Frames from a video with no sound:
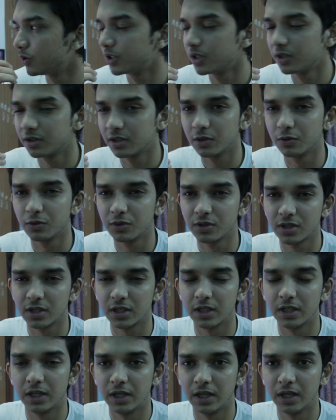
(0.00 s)
is
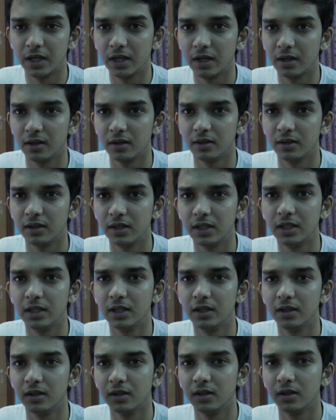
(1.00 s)
used in
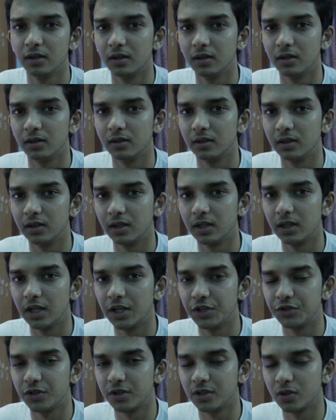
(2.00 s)
the
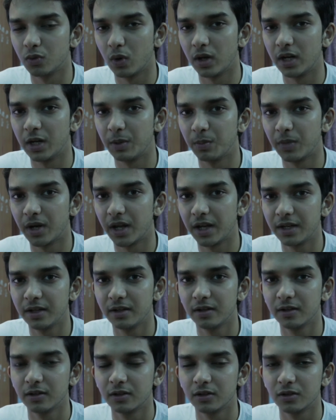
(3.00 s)
HTC One
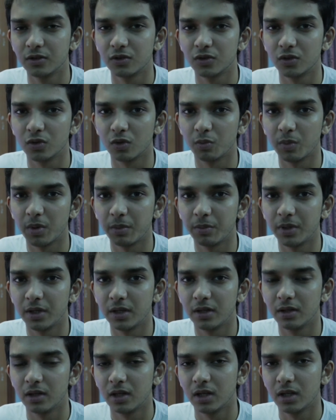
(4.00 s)
M9. So
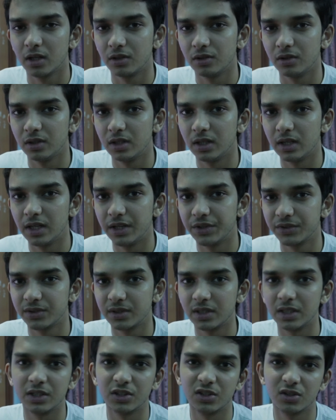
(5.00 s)
maybe the
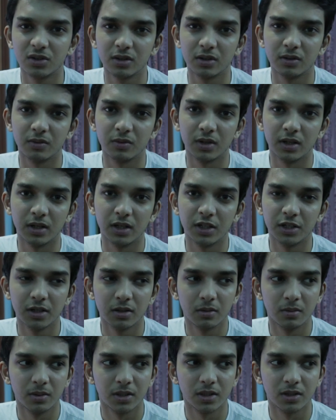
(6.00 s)
lens is a
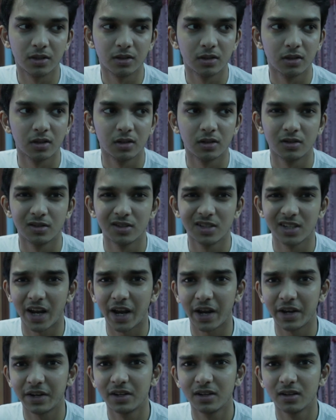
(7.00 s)
little bit
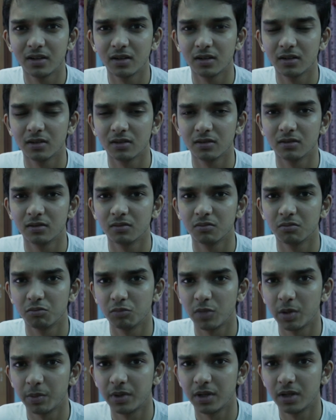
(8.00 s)
tinier,
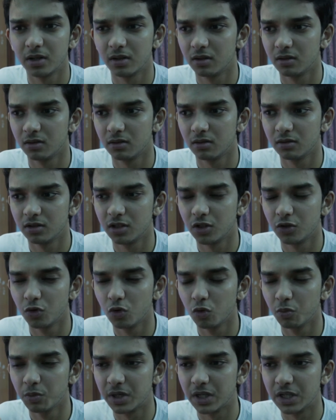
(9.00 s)
maybe the
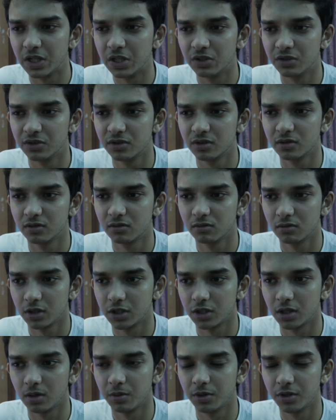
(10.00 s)
room is a
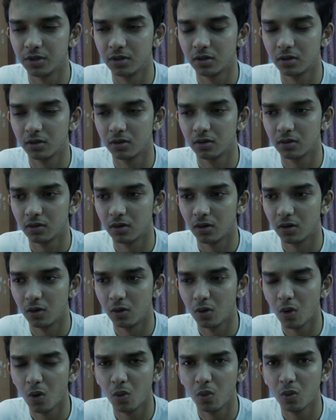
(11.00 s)
little bit
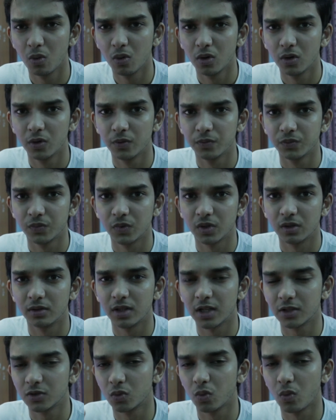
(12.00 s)
low,
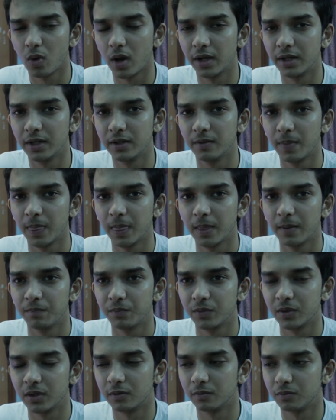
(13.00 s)
that's why
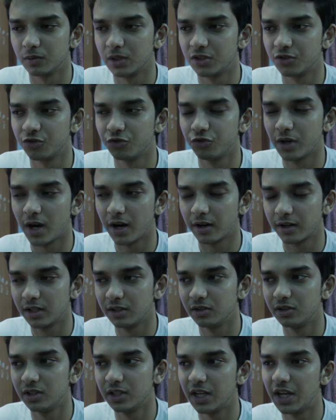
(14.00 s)
it's
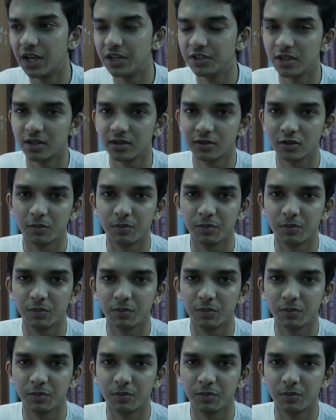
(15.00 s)
darkened the edges